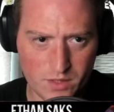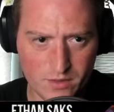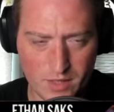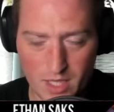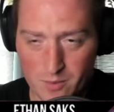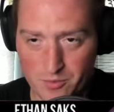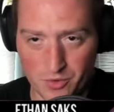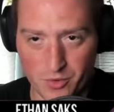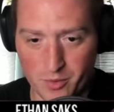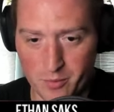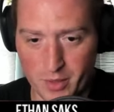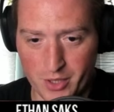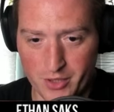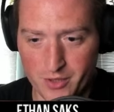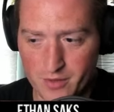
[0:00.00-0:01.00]
game's going
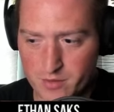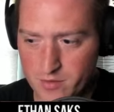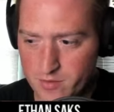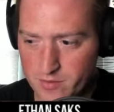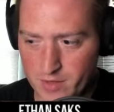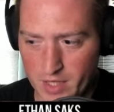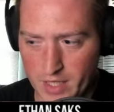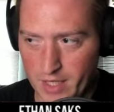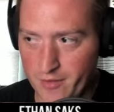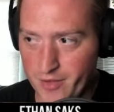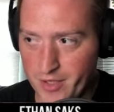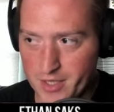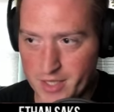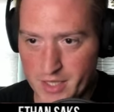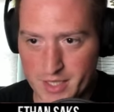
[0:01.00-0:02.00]
better, not
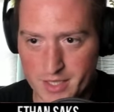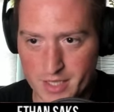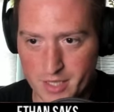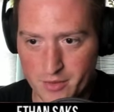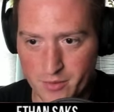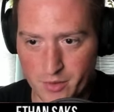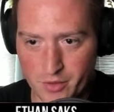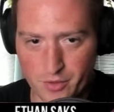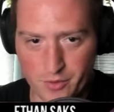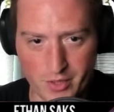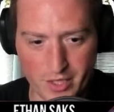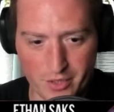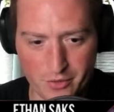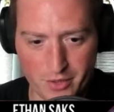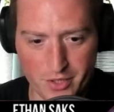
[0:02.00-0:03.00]
having to contend with
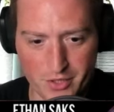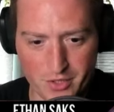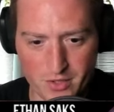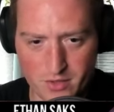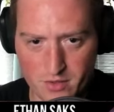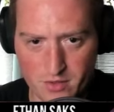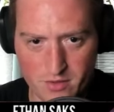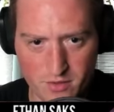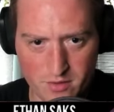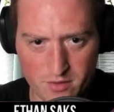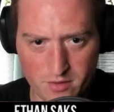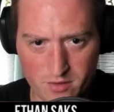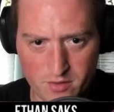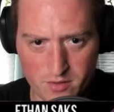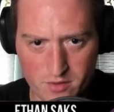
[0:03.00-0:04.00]
green creatures.
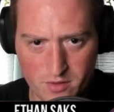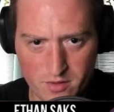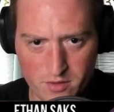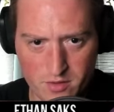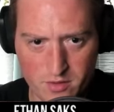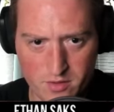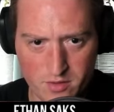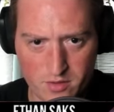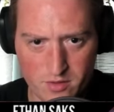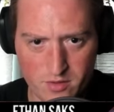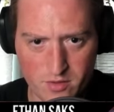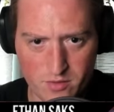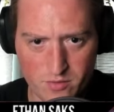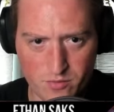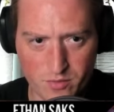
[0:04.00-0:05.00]

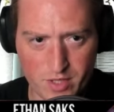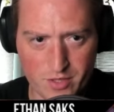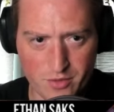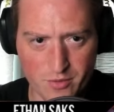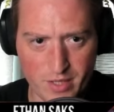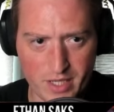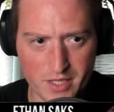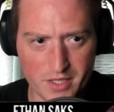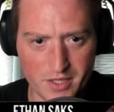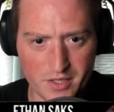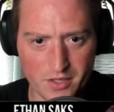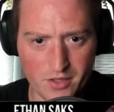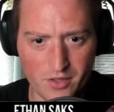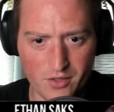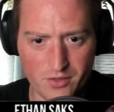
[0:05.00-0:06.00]
Resurrected
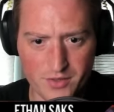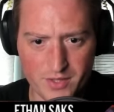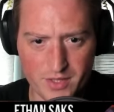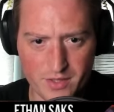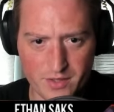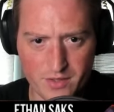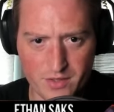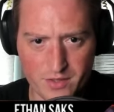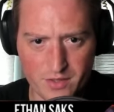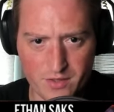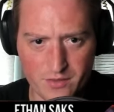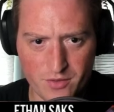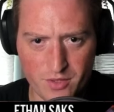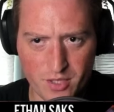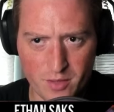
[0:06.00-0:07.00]
Cultist
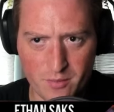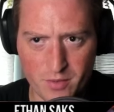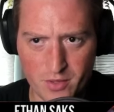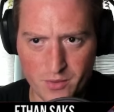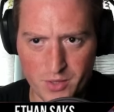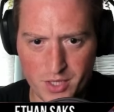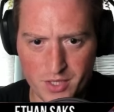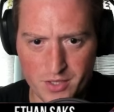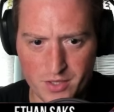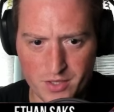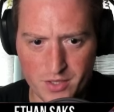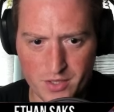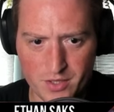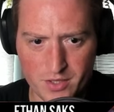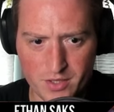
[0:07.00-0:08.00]
for the
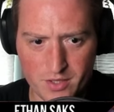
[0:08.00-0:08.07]
opponent.